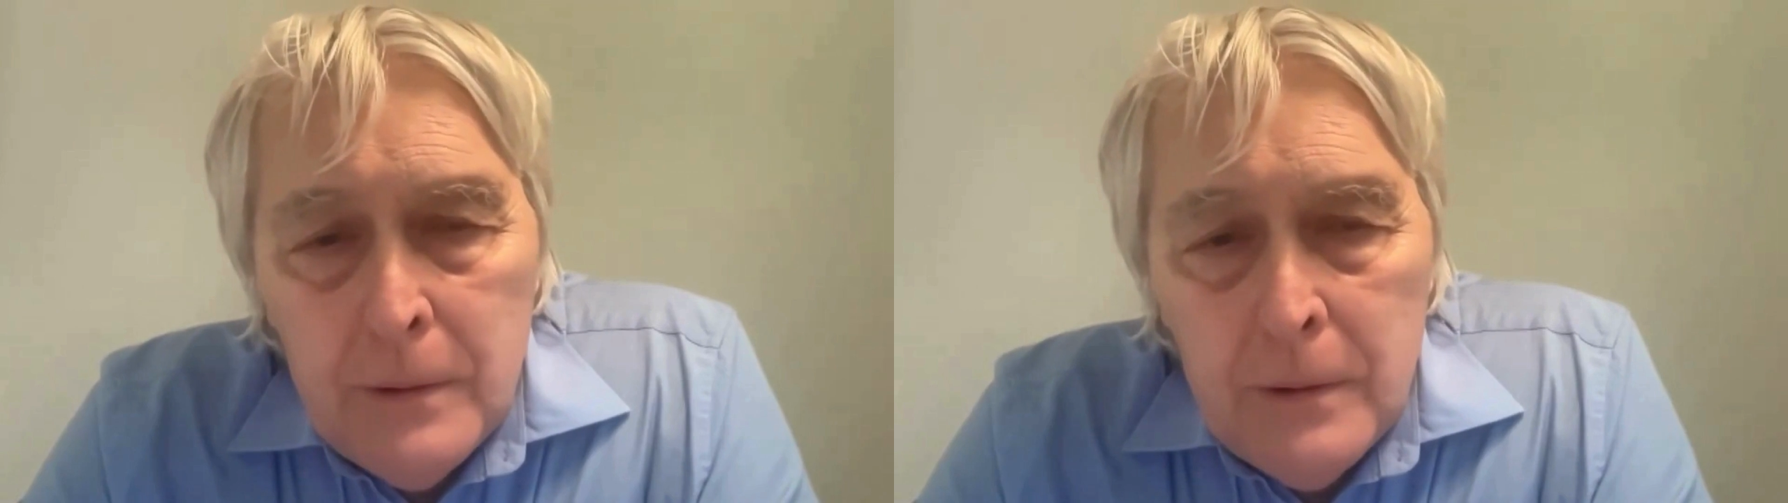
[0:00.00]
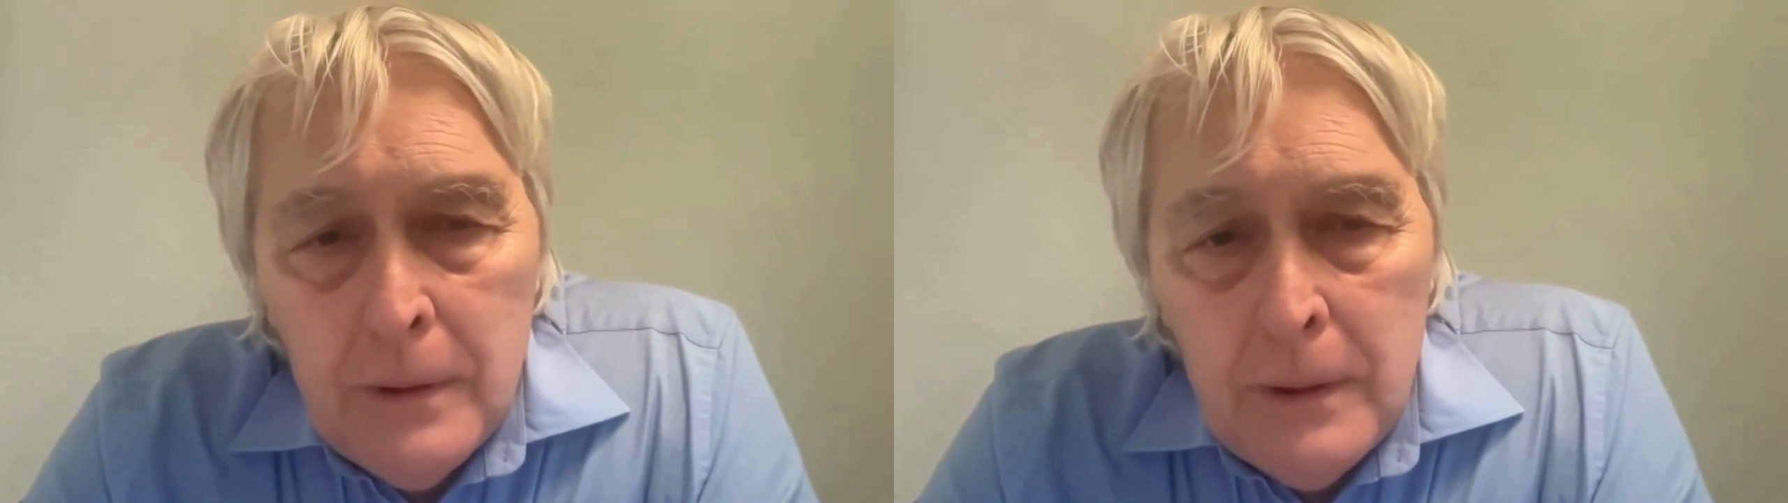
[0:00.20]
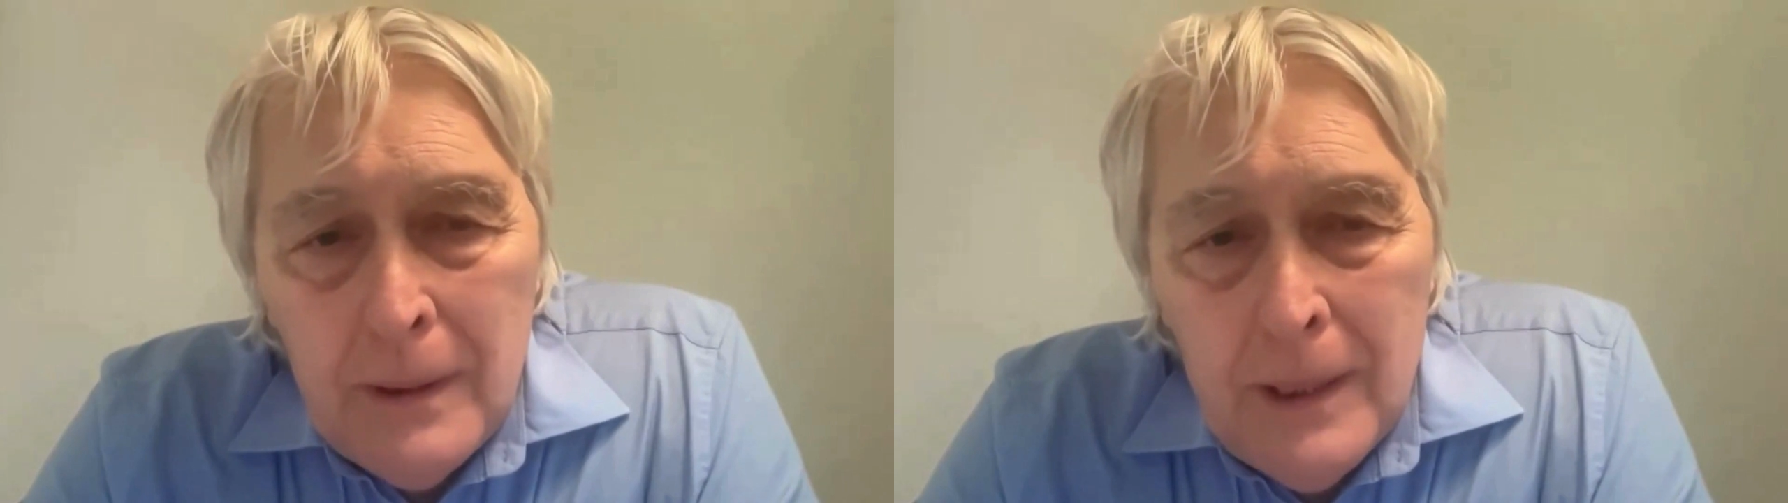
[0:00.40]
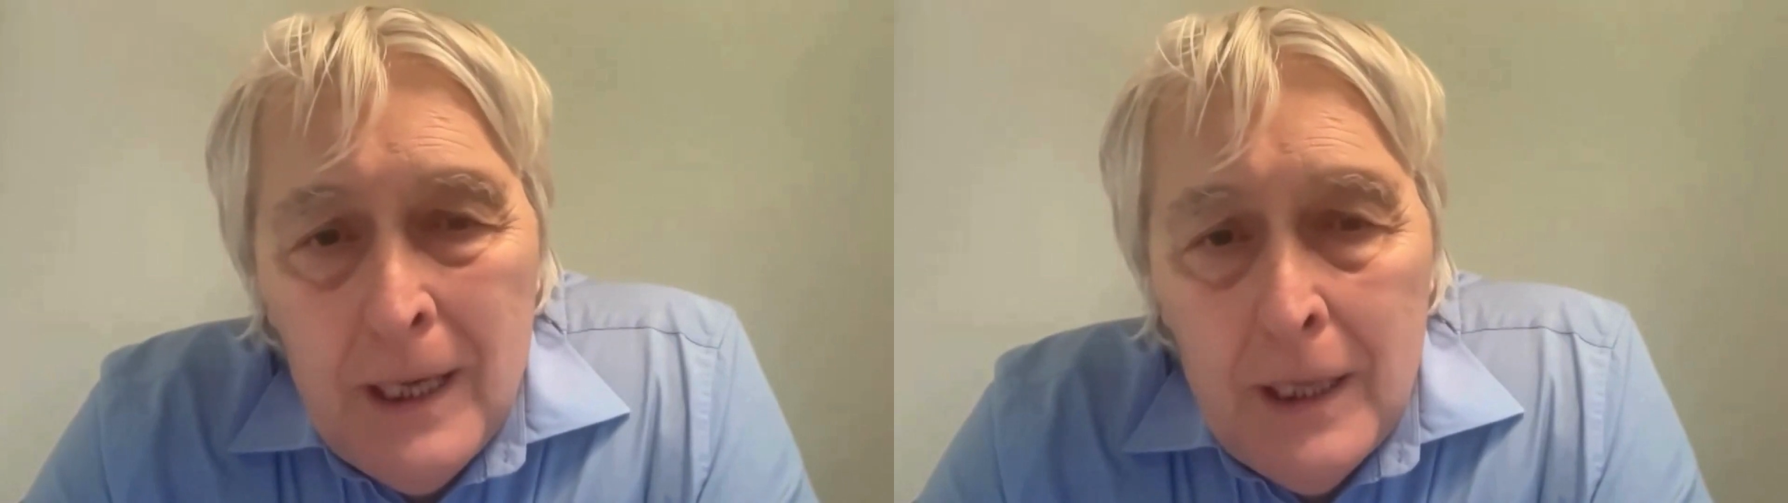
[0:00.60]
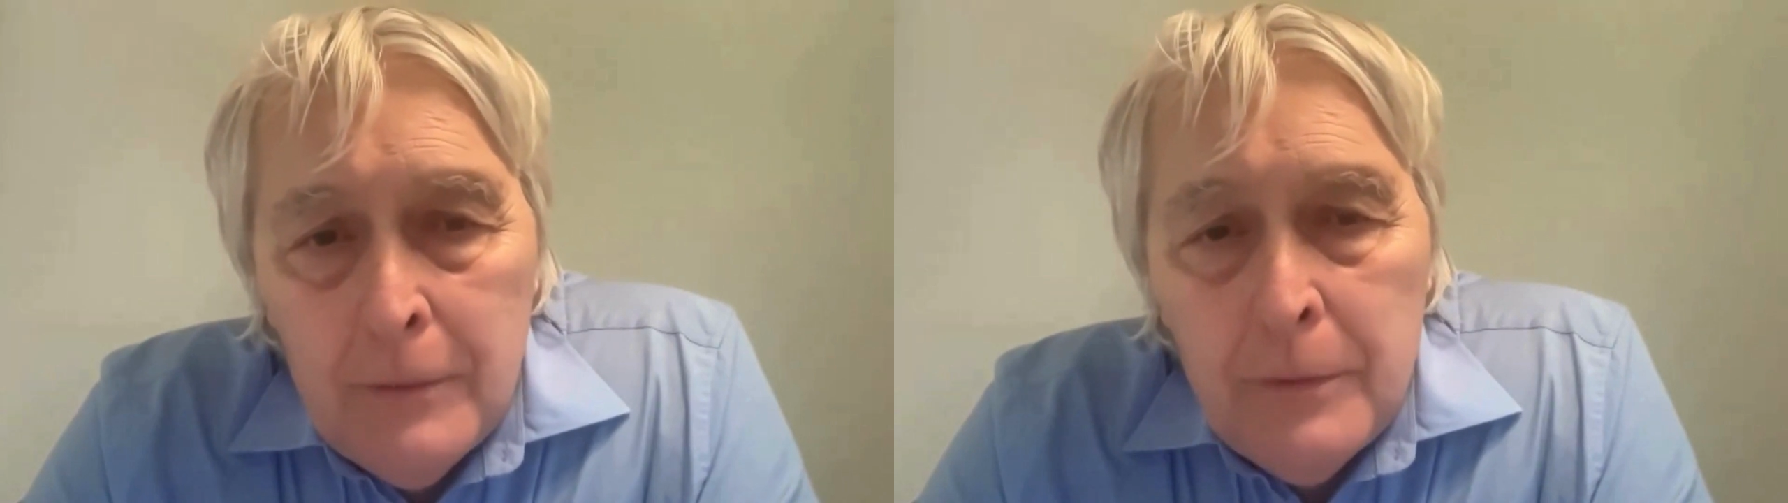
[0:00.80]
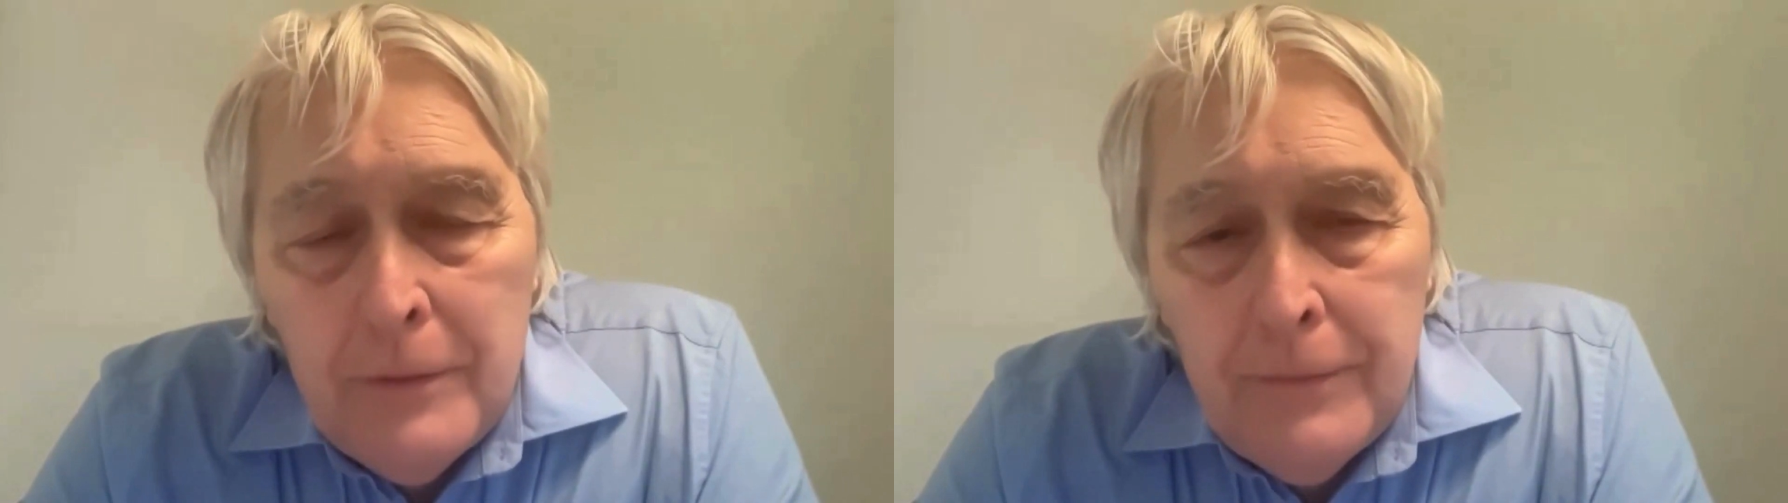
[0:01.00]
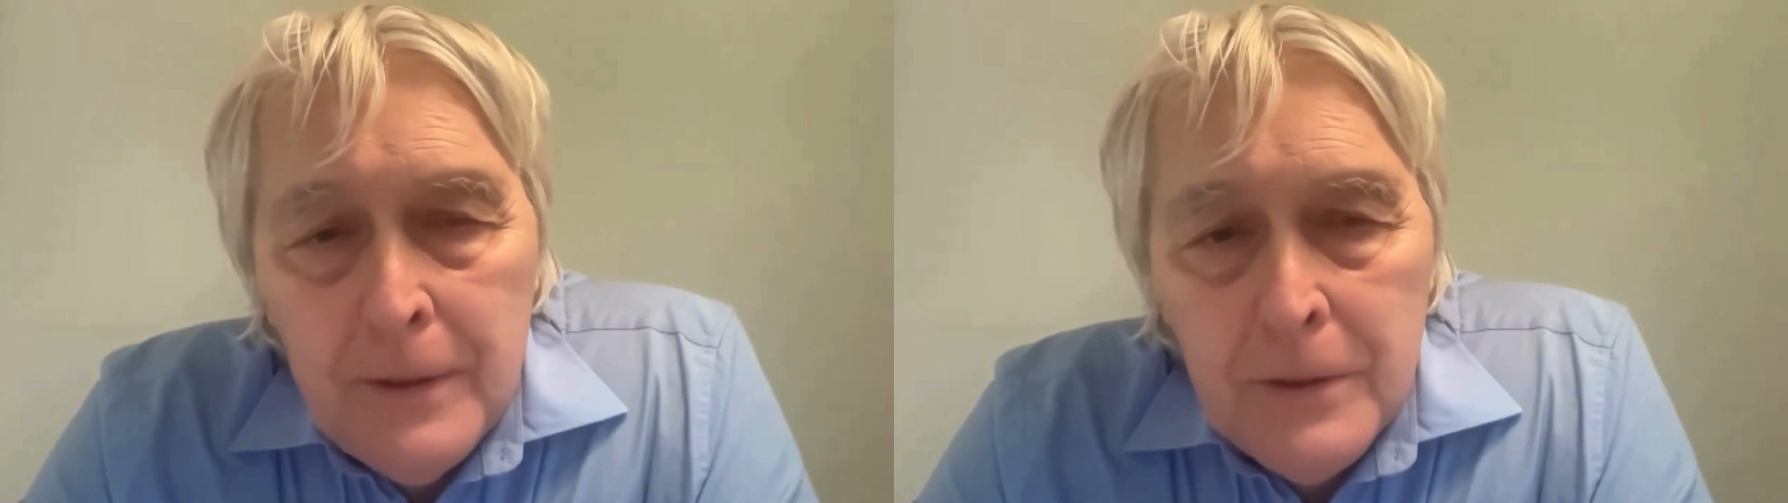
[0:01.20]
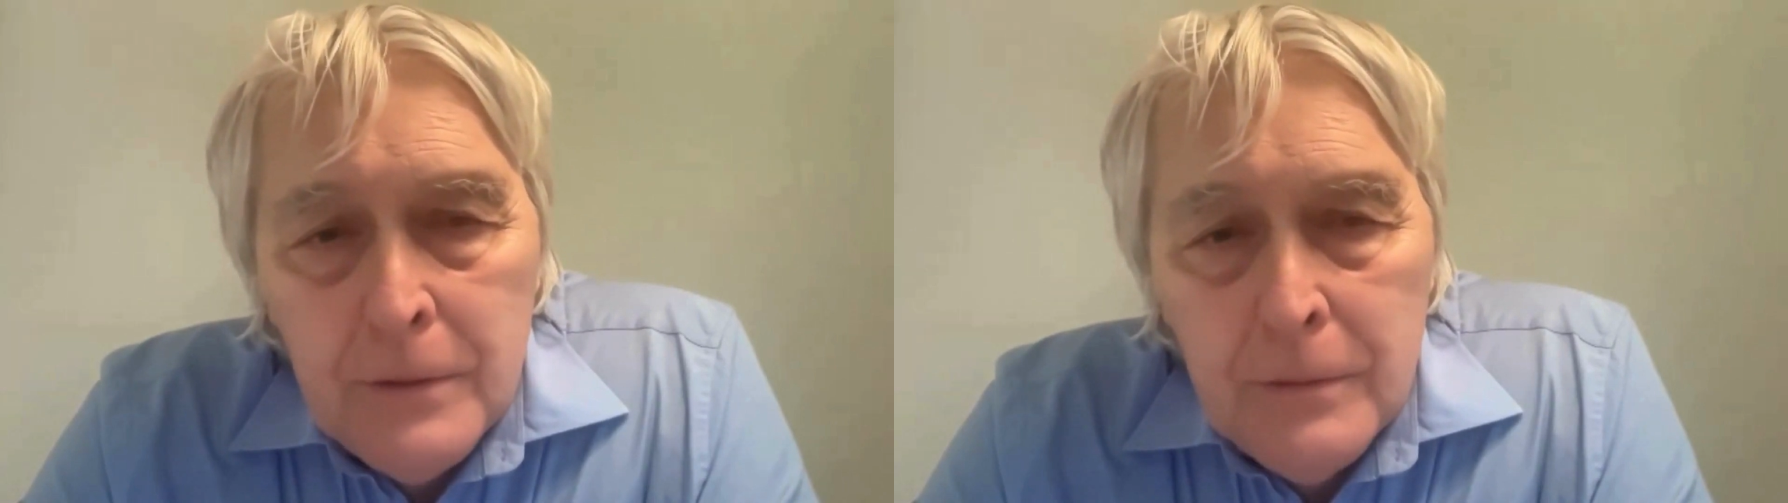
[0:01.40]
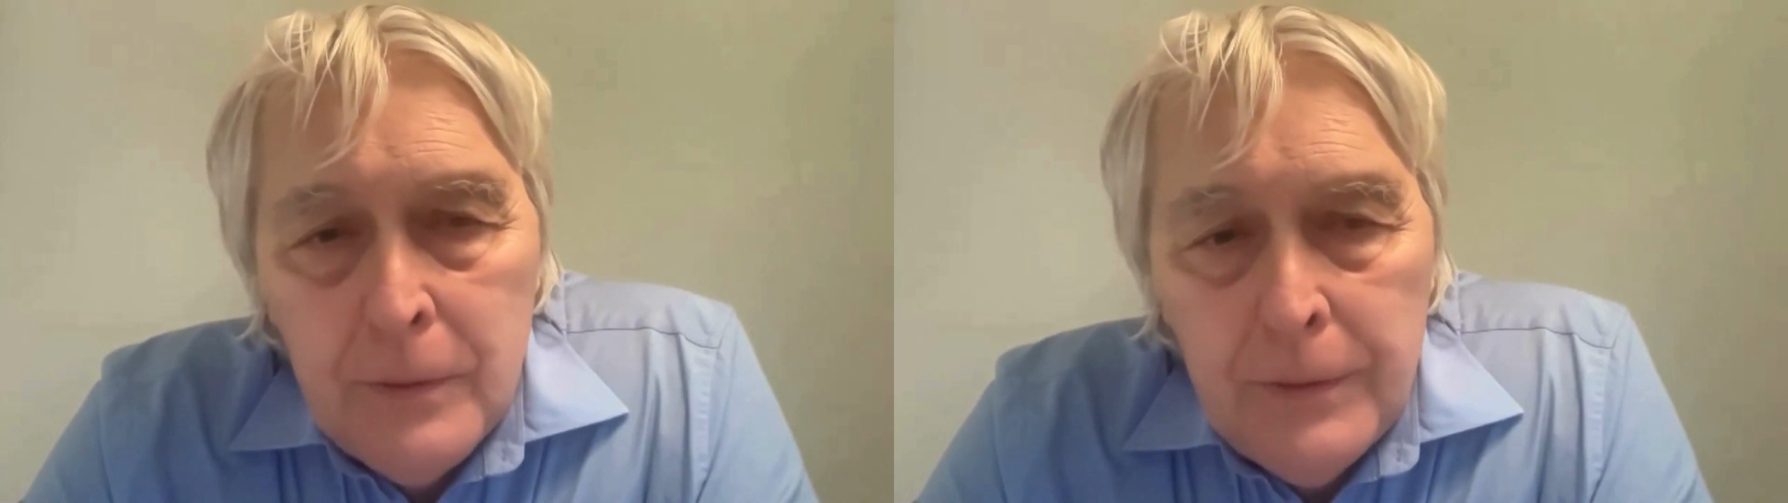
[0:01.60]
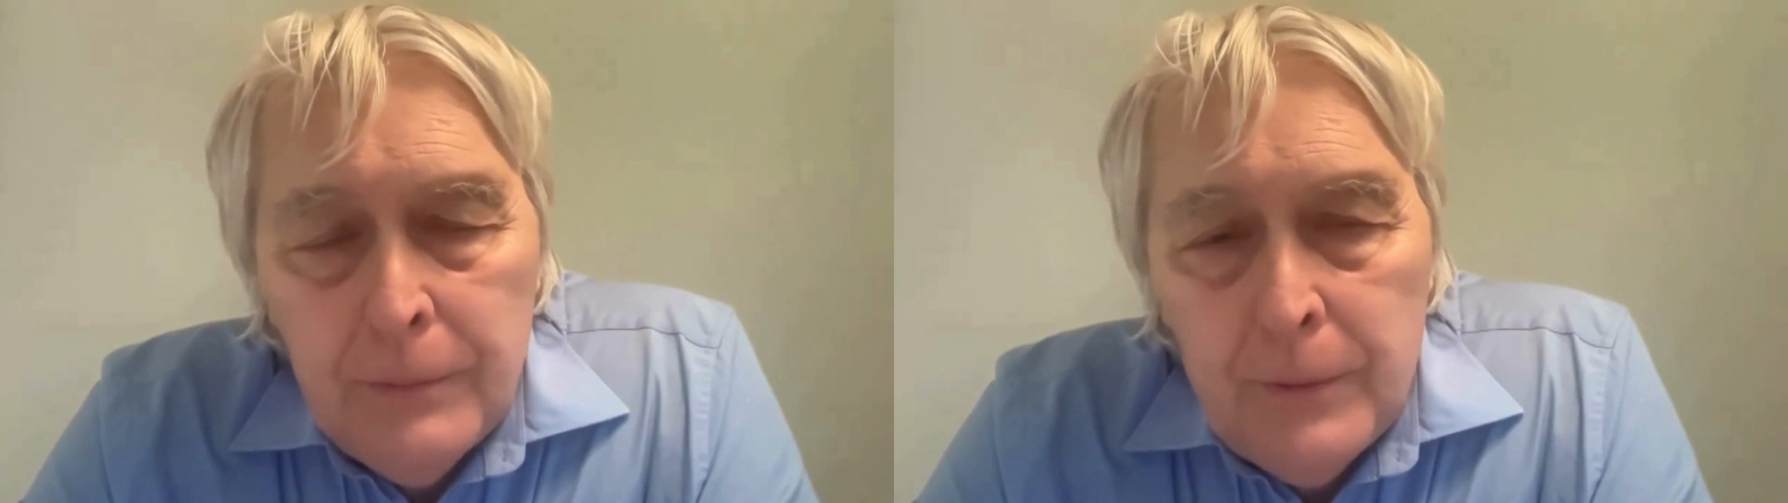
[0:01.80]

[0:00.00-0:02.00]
in a hybrid fashion with